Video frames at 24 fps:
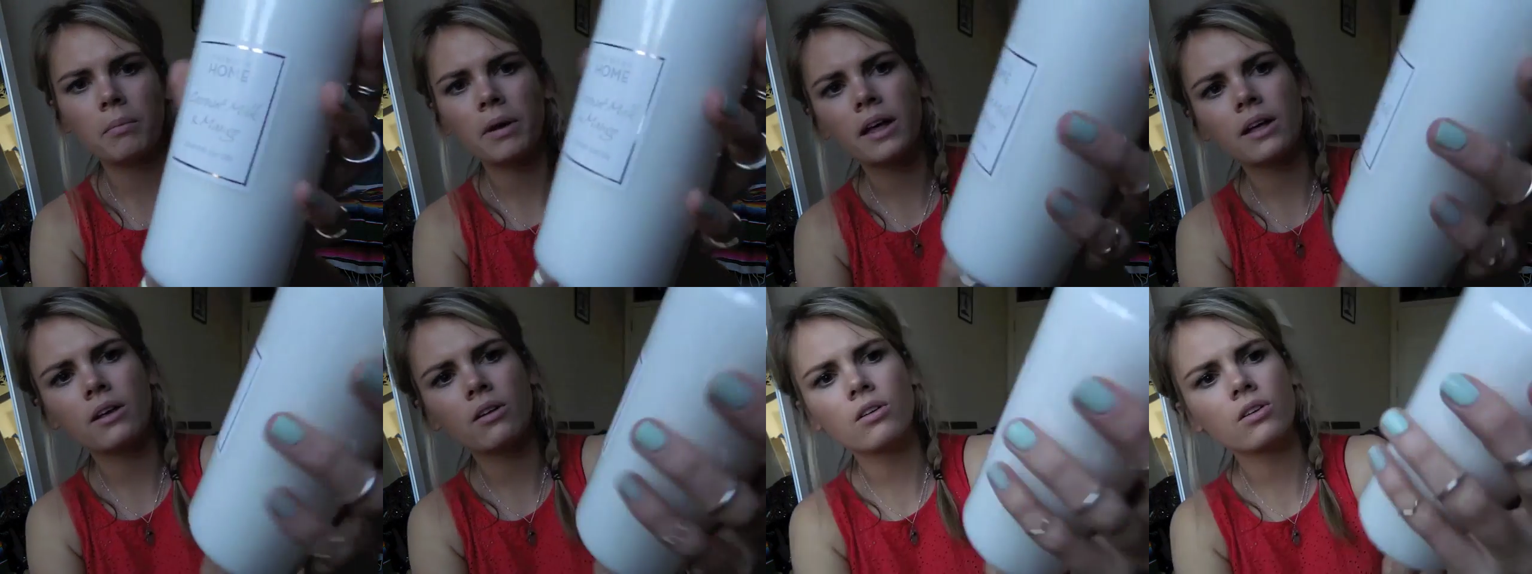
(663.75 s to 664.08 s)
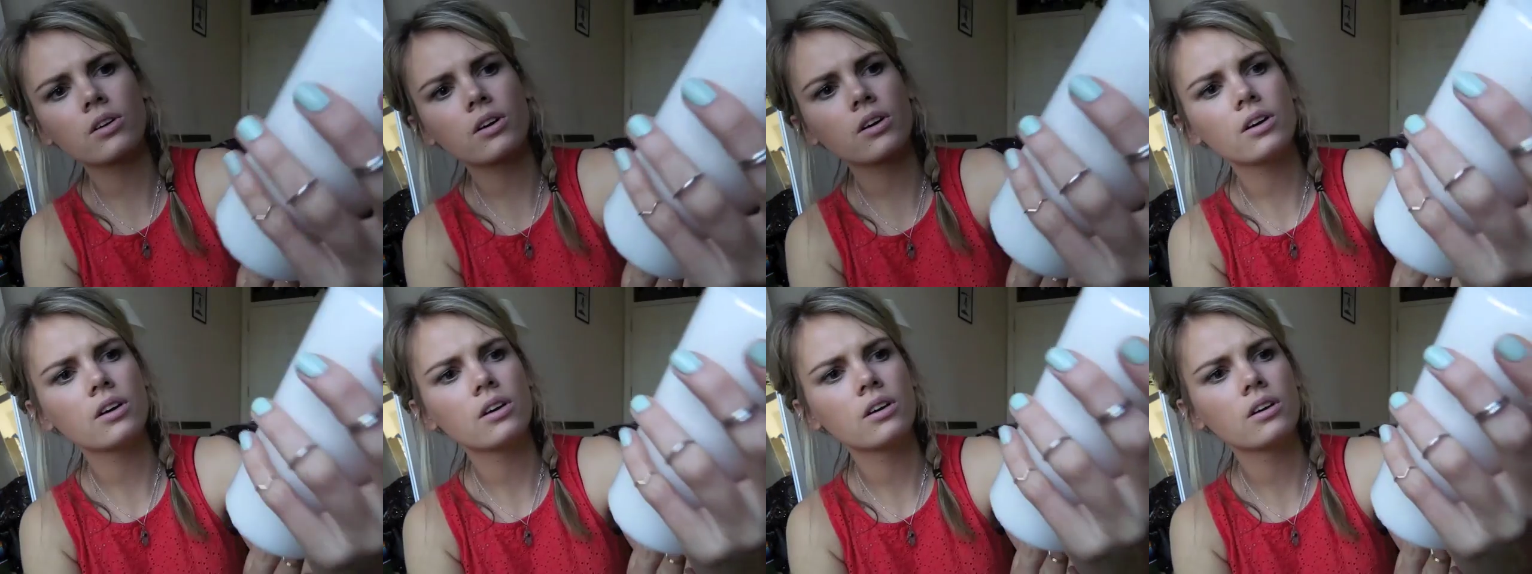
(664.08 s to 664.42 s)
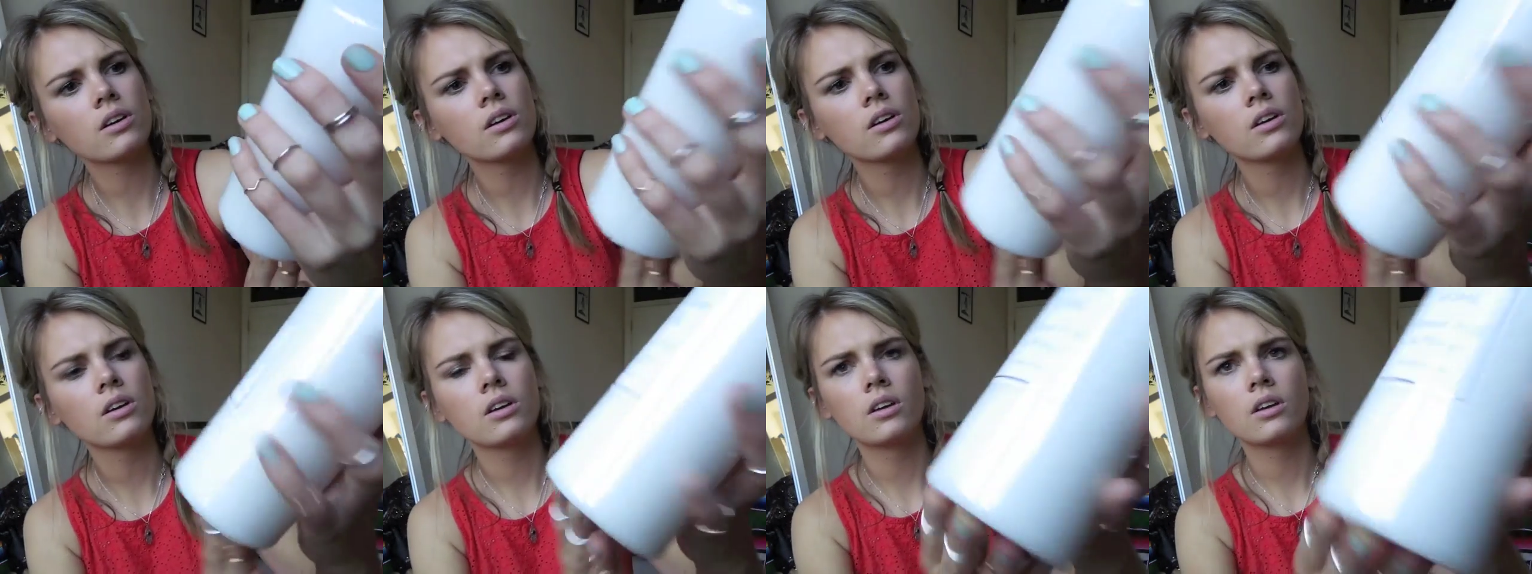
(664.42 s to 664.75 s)
milk.
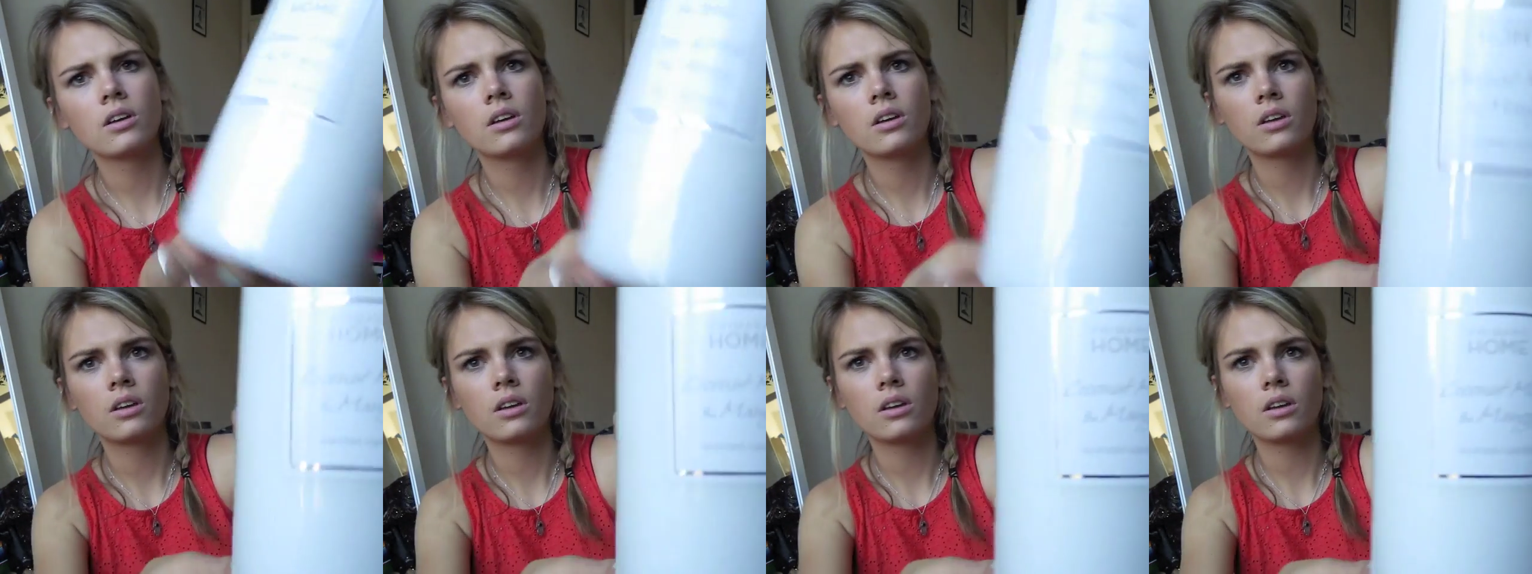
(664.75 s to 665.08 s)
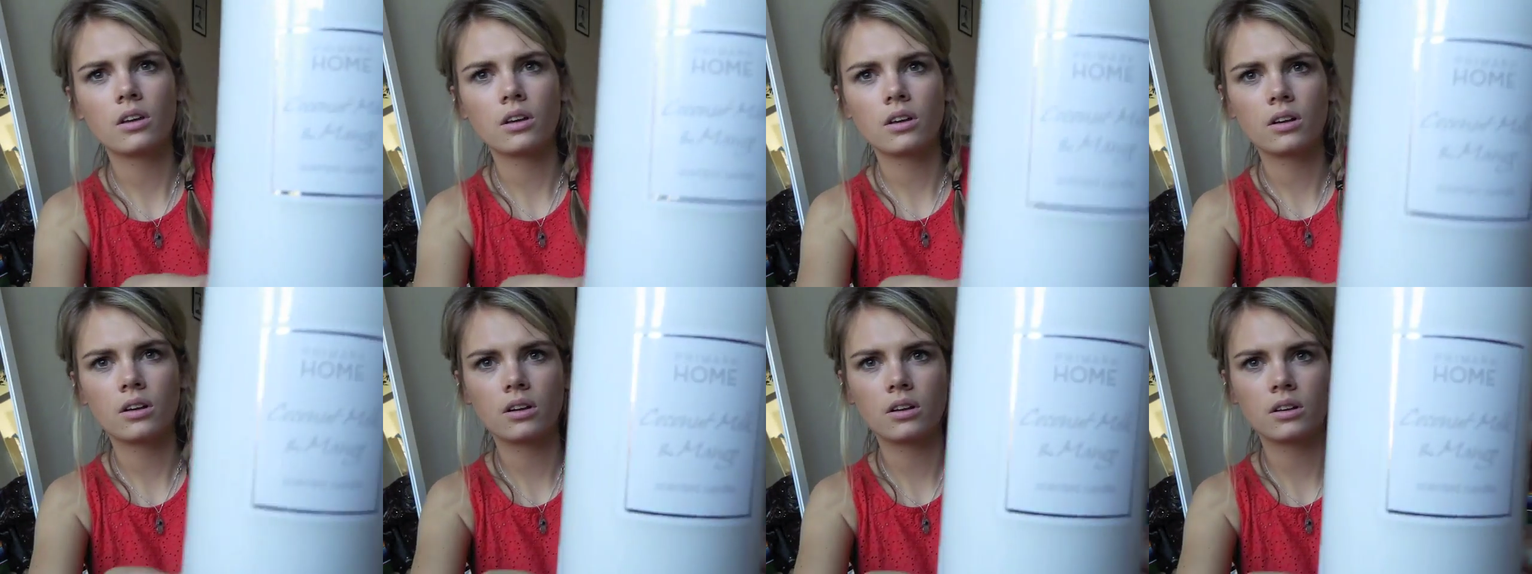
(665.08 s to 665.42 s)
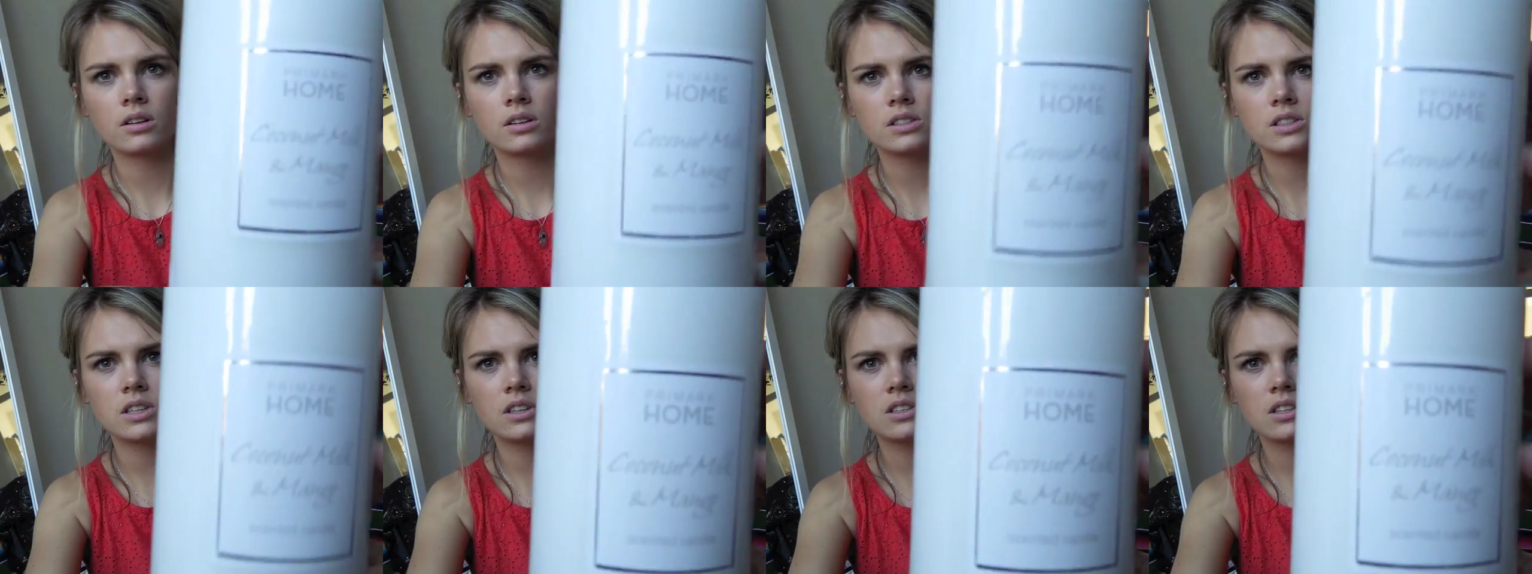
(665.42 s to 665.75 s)

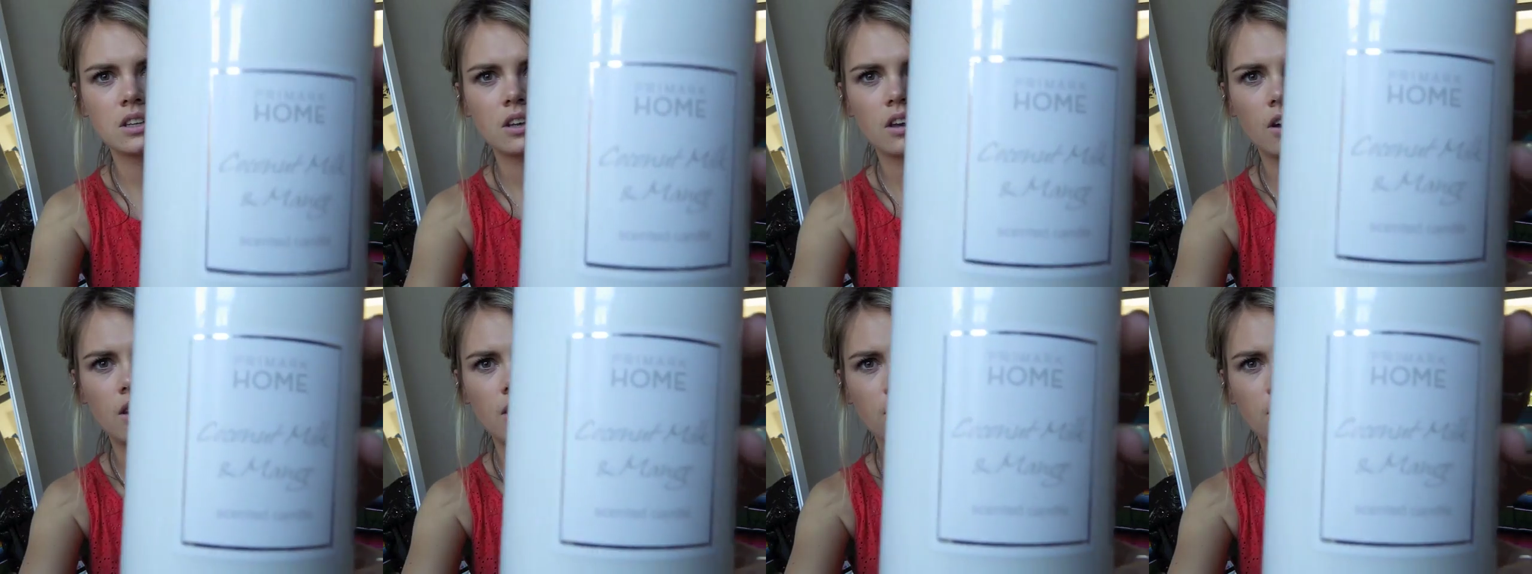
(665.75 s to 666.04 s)
So it's the